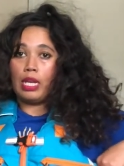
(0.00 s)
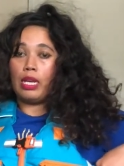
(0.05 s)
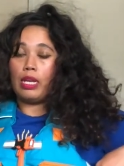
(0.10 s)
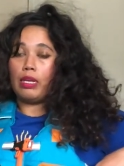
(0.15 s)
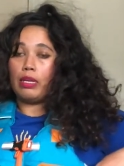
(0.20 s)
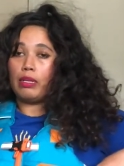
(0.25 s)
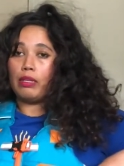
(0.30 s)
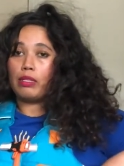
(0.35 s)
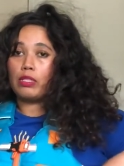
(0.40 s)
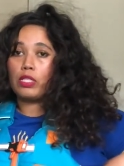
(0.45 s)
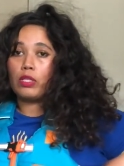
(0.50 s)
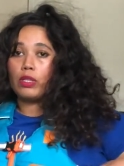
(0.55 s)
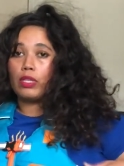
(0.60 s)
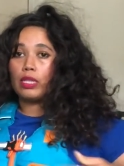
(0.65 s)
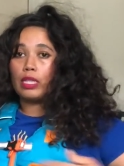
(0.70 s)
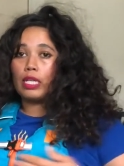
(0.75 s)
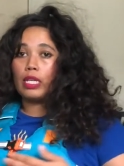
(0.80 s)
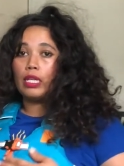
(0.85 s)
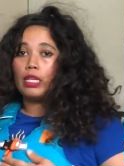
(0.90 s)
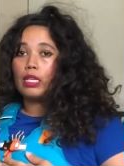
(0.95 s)
So I
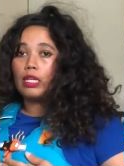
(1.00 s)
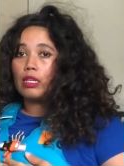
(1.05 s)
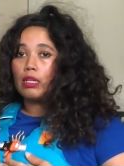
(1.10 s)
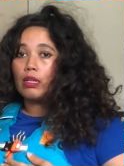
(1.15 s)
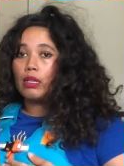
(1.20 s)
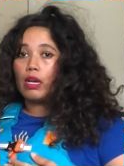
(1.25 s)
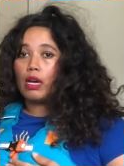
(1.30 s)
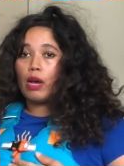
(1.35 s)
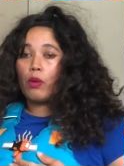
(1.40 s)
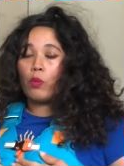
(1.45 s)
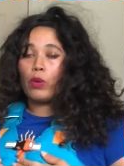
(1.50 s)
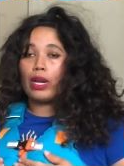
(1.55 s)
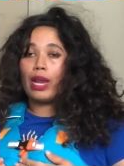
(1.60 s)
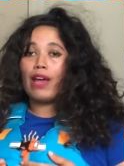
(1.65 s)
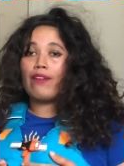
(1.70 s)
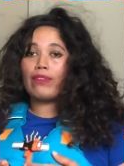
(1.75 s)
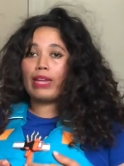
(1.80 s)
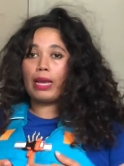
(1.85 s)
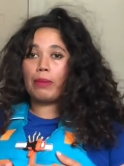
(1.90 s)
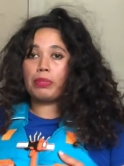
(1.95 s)
think when
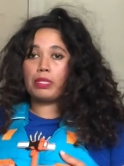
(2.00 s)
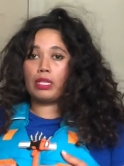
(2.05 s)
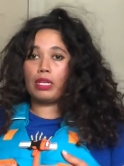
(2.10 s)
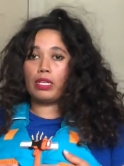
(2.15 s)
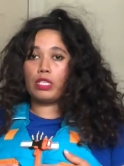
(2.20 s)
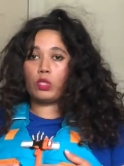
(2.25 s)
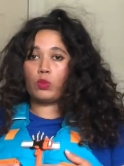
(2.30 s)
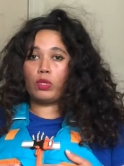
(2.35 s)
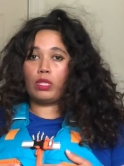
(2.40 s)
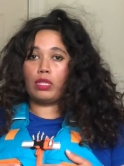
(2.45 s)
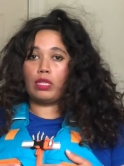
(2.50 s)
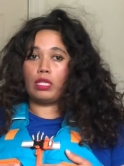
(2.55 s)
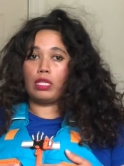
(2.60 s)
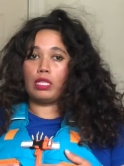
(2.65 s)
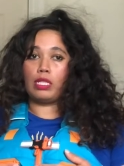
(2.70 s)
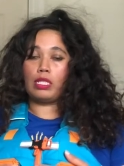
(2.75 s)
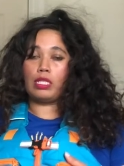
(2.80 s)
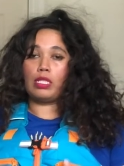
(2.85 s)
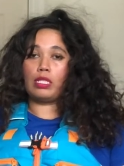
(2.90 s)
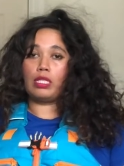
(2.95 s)
I've capsized with
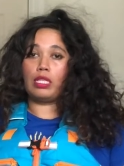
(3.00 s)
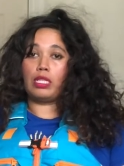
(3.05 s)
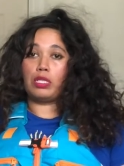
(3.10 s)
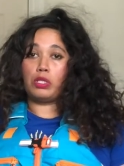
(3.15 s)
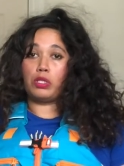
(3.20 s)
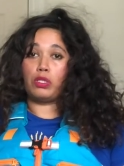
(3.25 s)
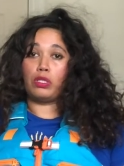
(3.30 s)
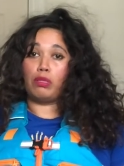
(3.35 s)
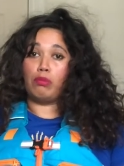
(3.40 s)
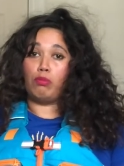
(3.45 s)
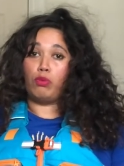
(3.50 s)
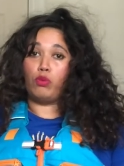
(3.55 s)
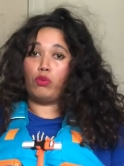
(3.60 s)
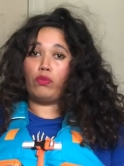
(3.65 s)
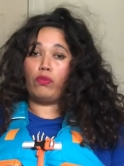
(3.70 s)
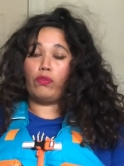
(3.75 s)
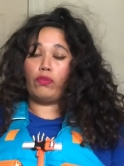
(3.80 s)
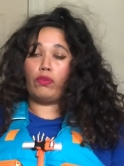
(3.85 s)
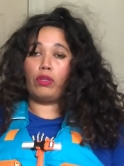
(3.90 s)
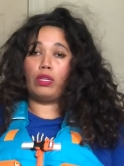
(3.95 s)
this, it doesn't
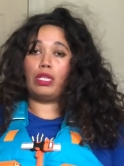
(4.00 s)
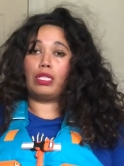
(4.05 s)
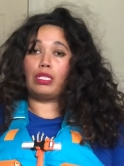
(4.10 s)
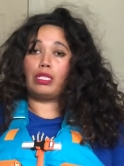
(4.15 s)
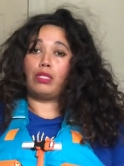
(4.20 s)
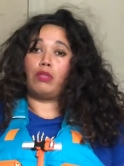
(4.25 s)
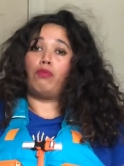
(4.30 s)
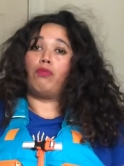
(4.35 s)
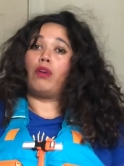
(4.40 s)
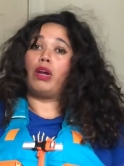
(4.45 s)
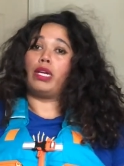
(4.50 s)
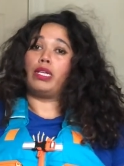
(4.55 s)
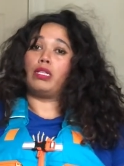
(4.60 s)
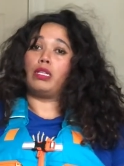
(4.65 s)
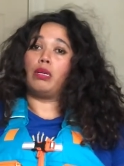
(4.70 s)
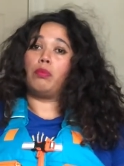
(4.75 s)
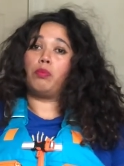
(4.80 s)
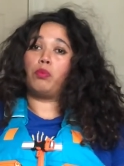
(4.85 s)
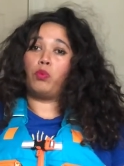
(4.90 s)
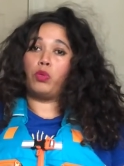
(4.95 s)
move, it doesn't ride
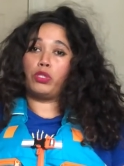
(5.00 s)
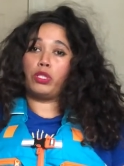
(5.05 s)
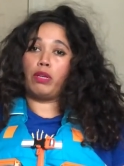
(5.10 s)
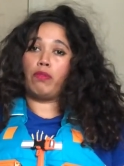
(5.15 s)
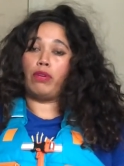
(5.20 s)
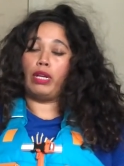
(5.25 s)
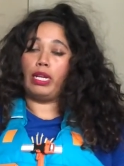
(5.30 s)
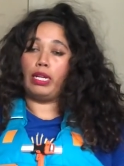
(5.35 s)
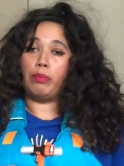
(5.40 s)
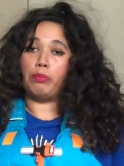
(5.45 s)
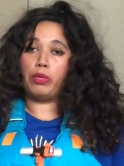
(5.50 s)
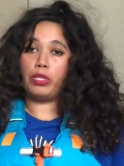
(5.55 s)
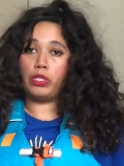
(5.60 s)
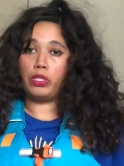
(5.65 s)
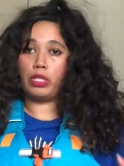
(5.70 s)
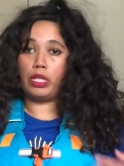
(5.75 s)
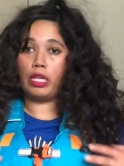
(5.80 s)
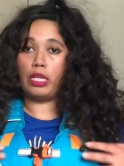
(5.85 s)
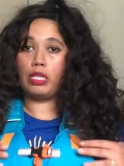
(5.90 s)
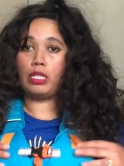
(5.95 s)
up, which I really
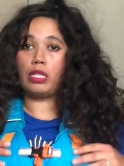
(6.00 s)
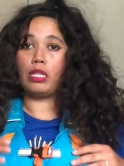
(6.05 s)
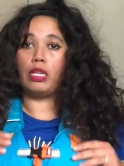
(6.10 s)
appreciate.